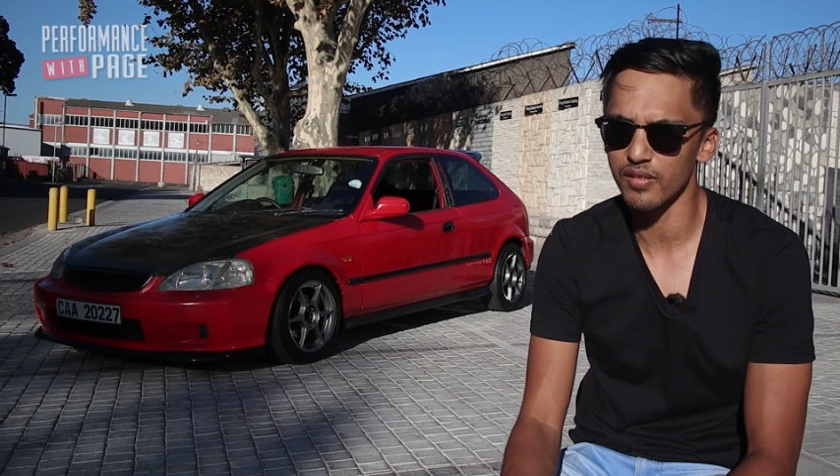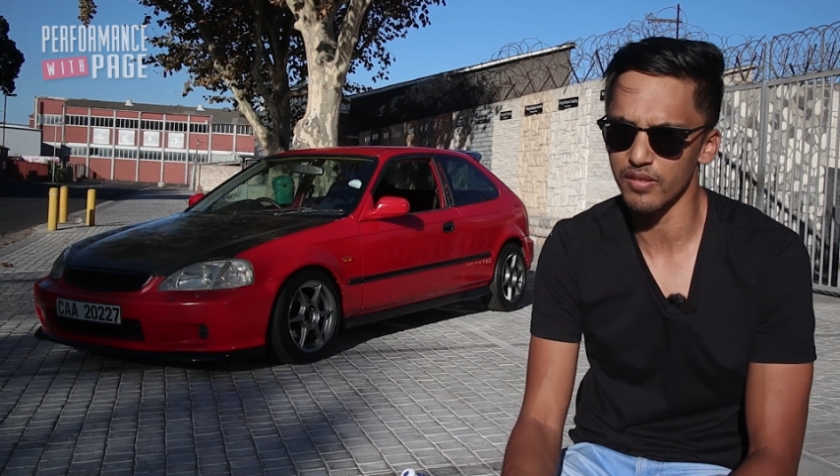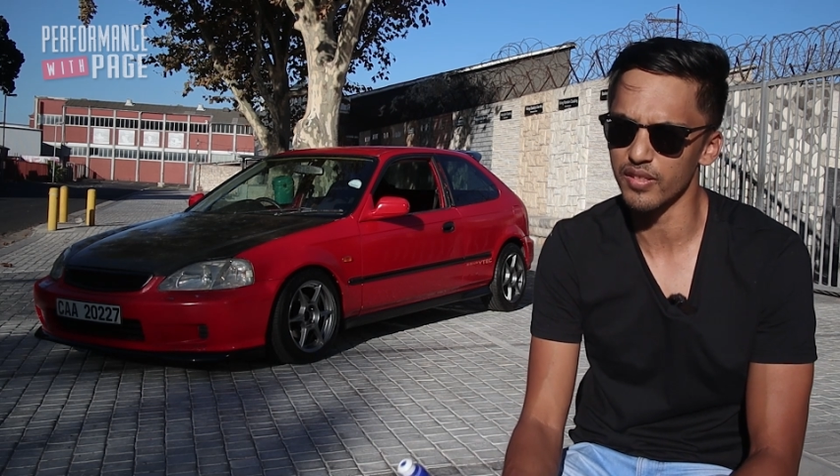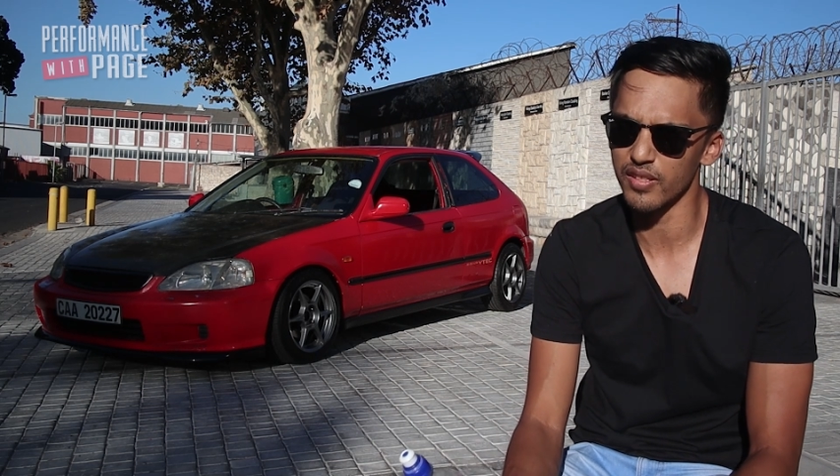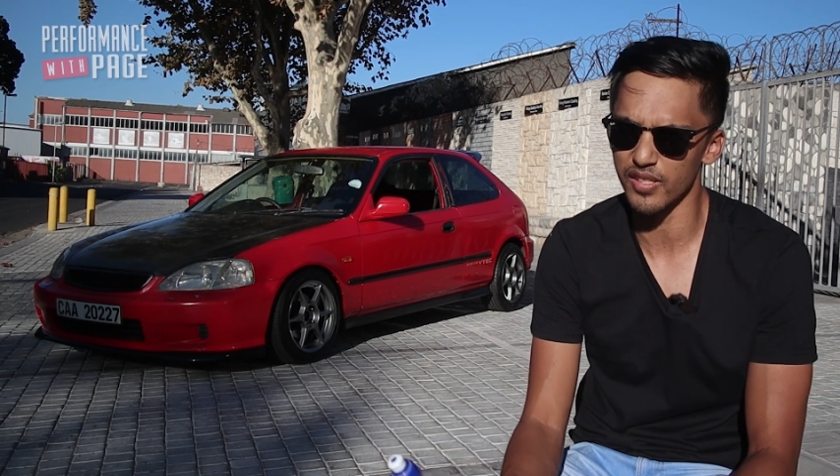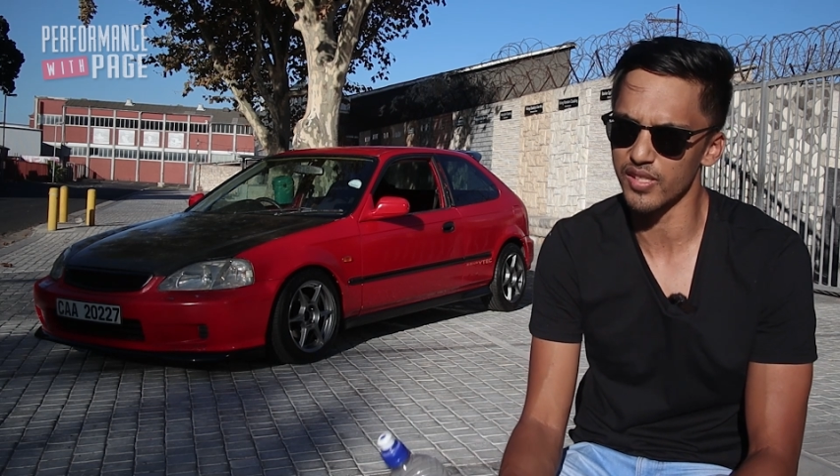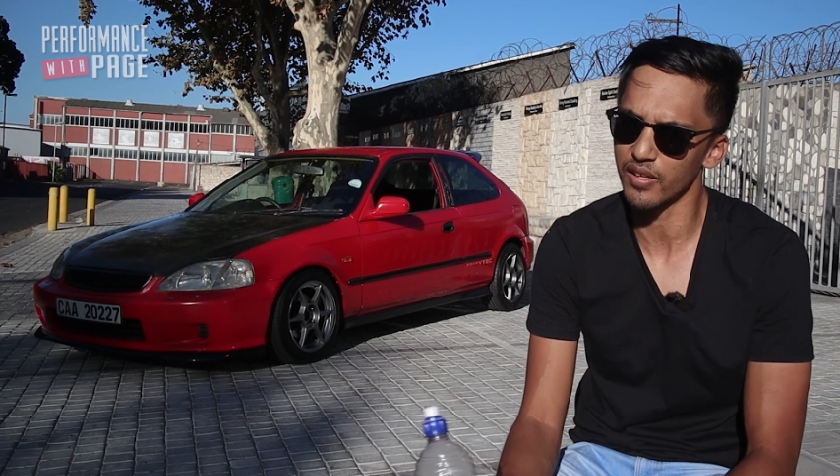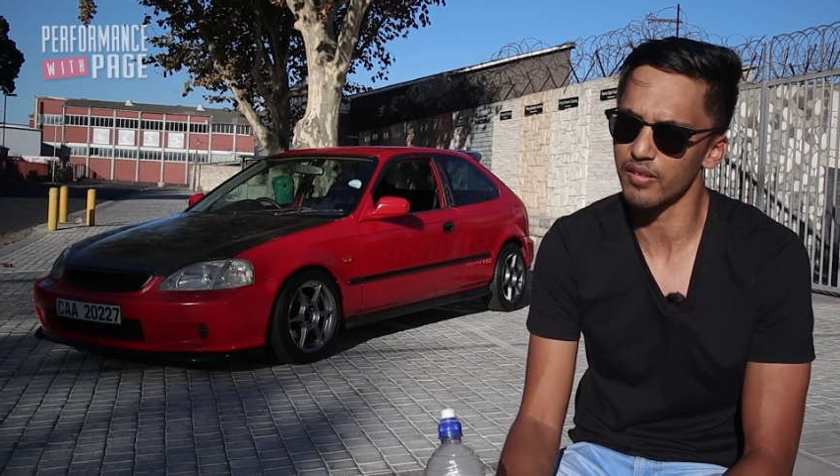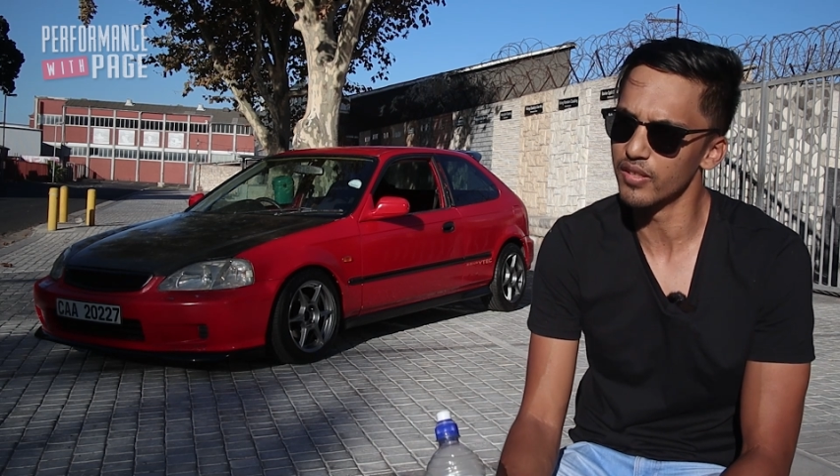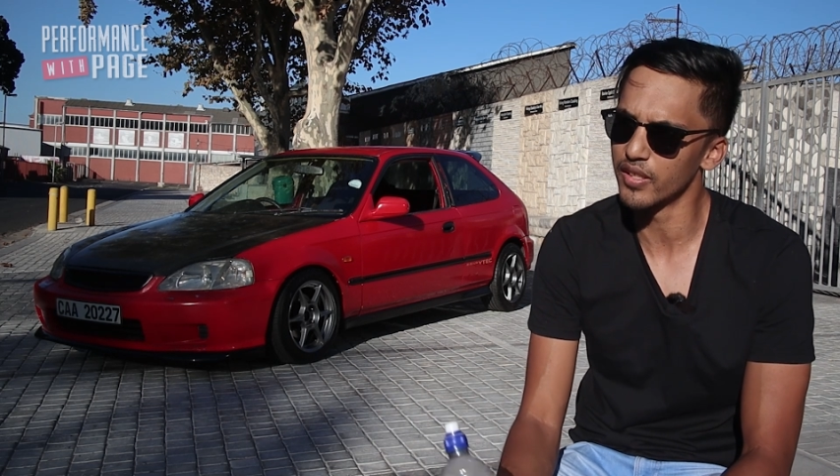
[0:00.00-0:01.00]
There's
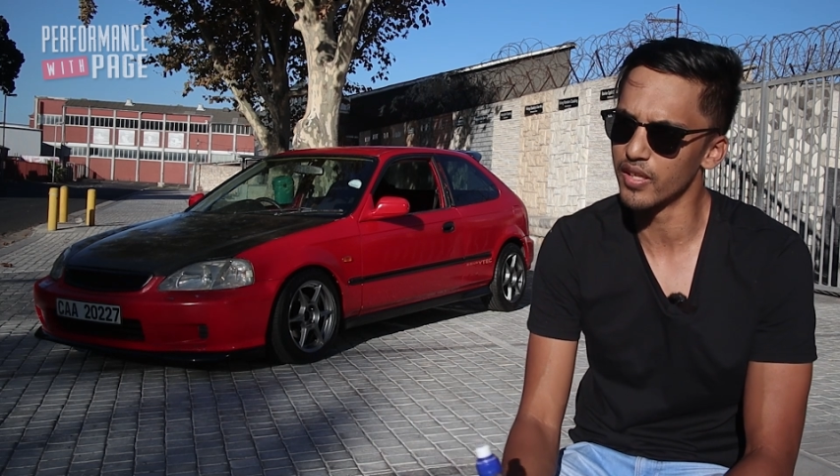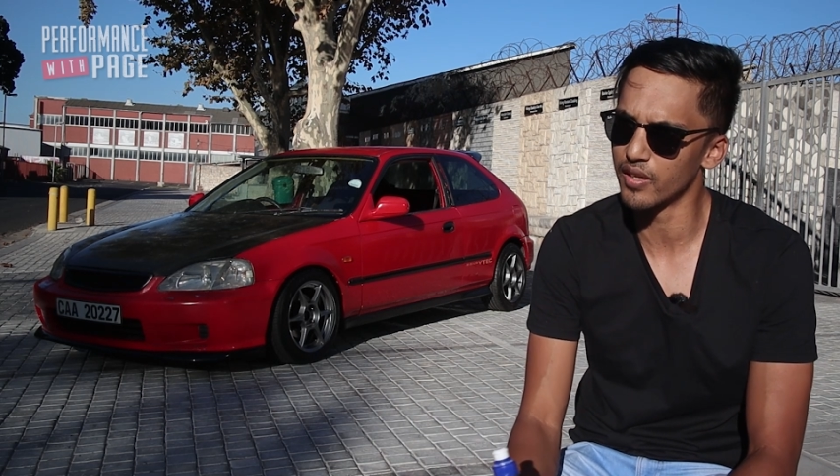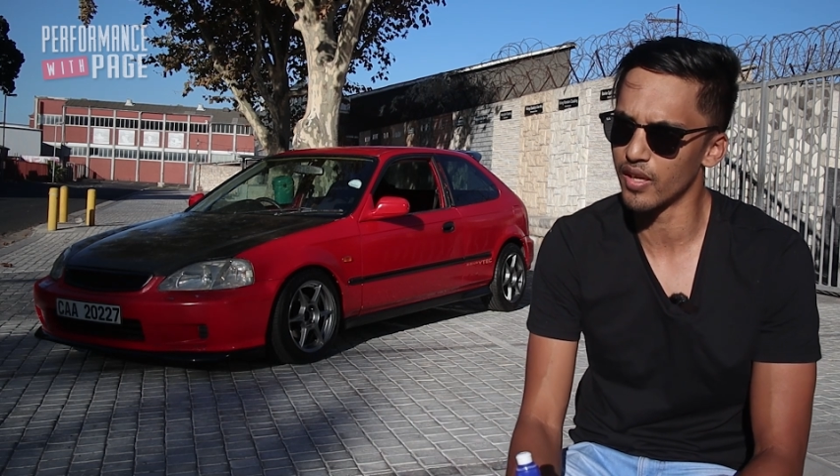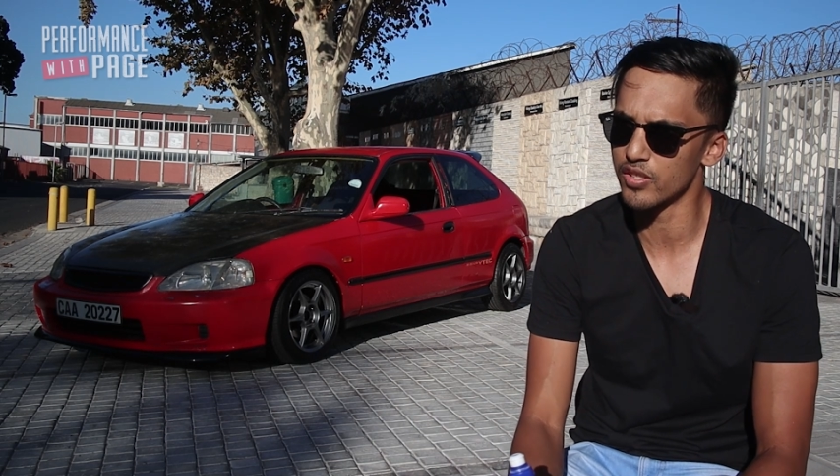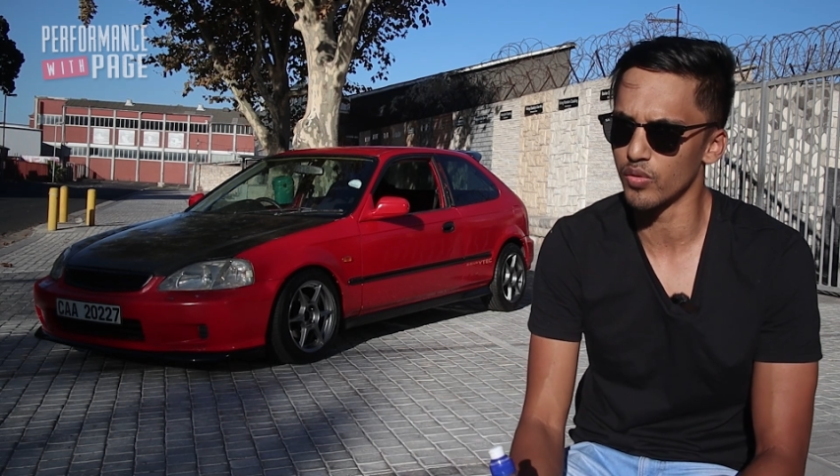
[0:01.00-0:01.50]
like a third gear grind,